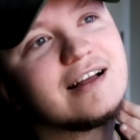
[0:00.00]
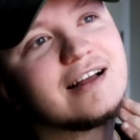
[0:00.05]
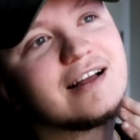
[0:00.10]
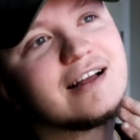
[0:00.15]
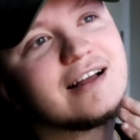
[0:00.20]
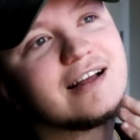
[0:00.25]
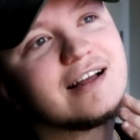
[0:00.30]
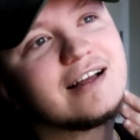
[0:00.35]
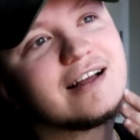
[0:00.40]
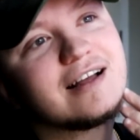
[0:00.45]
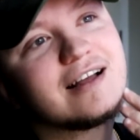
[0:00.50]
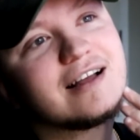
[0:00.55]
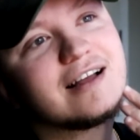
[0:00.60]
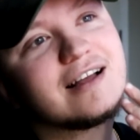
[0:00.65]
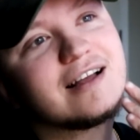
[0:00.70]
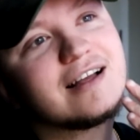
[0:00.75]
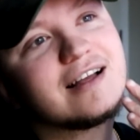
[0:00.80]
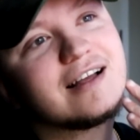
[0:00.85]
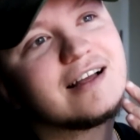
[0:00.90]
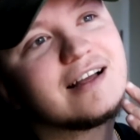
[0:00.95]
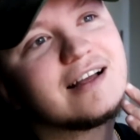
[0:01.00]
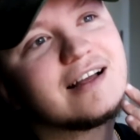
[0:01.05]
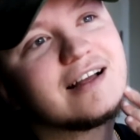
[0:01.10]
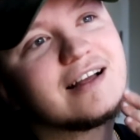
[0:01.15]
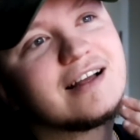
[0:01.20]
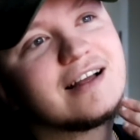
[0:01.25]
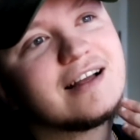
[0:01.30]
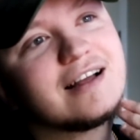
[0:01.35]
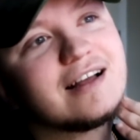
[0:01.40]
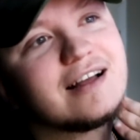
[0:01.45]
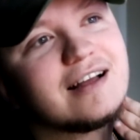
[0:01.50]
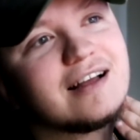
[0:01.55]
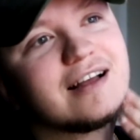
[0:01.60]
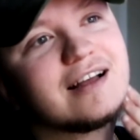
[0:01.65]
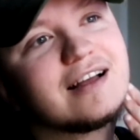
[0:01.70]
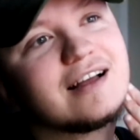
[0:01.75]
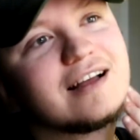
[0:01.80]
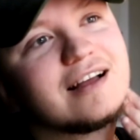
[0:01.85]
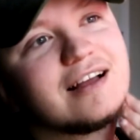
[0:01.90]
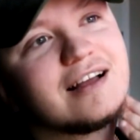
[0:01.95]

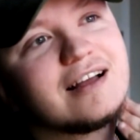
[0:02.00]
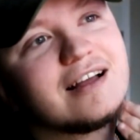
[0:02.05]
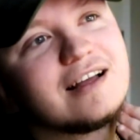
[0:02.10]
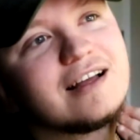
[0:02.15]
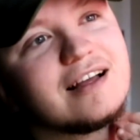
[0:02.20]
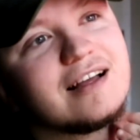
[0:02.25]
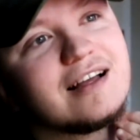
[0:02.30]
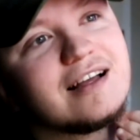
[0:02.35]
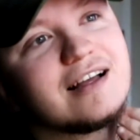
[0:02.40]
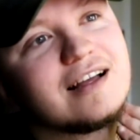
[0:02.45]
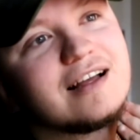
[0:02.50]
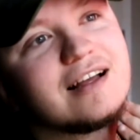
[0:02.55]
(not speaking)